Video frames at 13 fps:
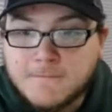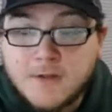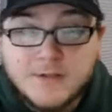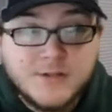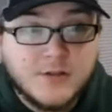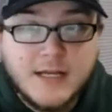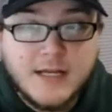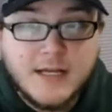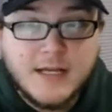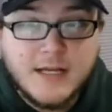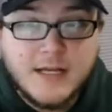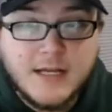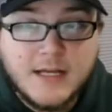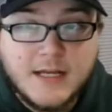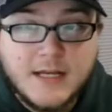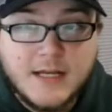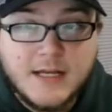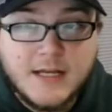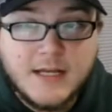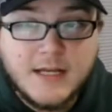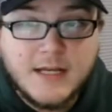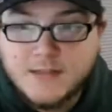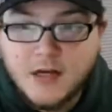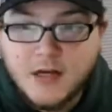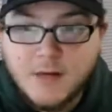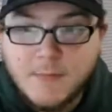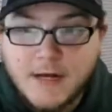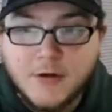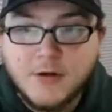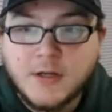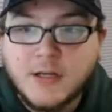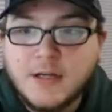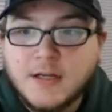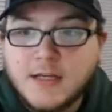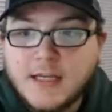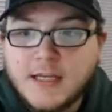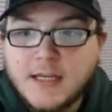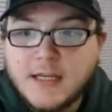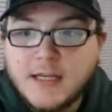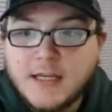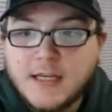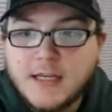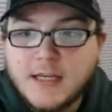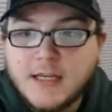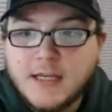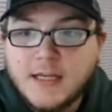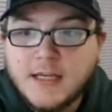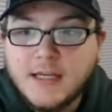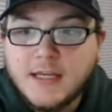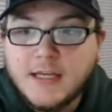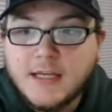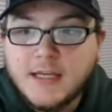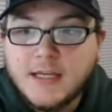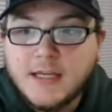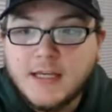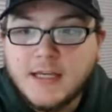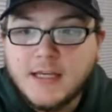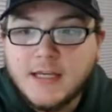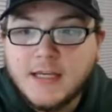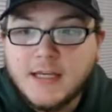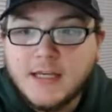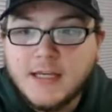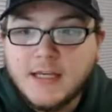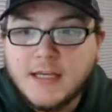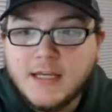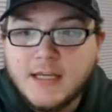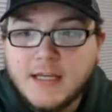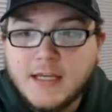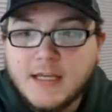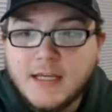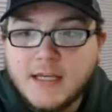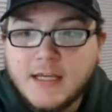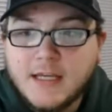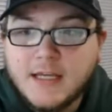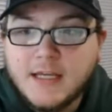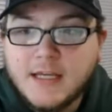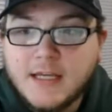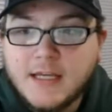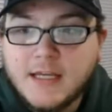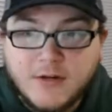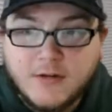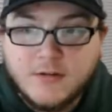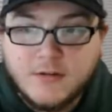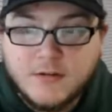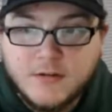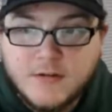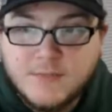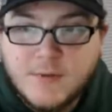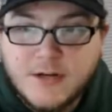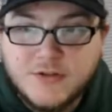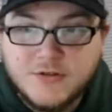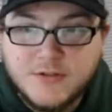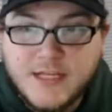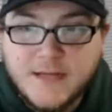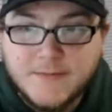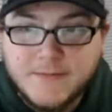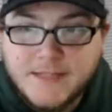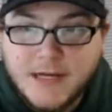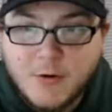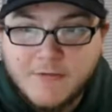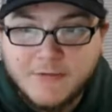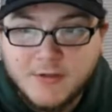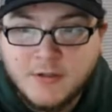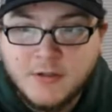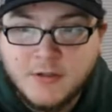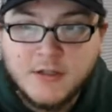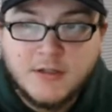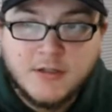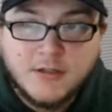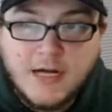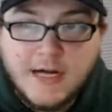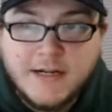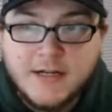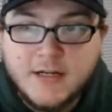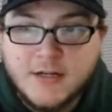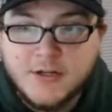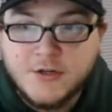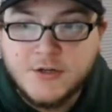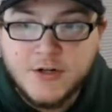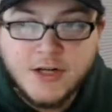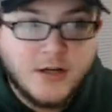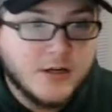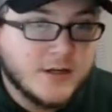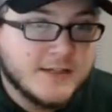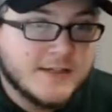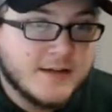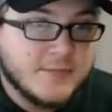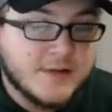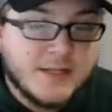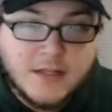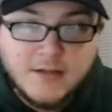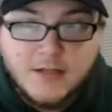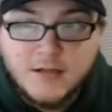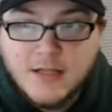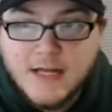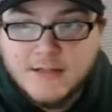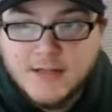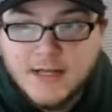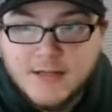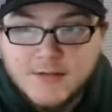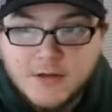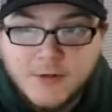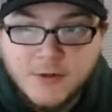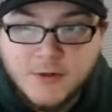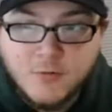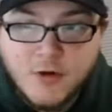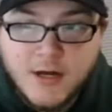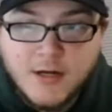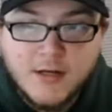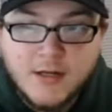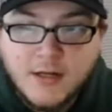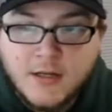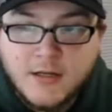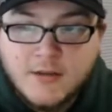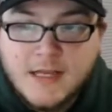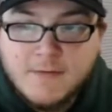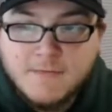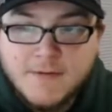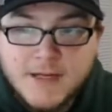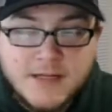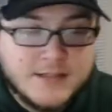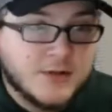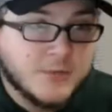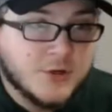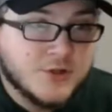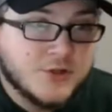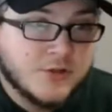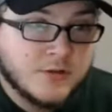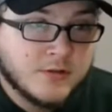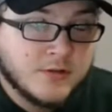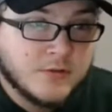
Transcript: So last thing I do want to talk about is our family favorite, special teams. However, I needed a drink because I've been yelling a lot today, so I'm going to run the MVS commercial.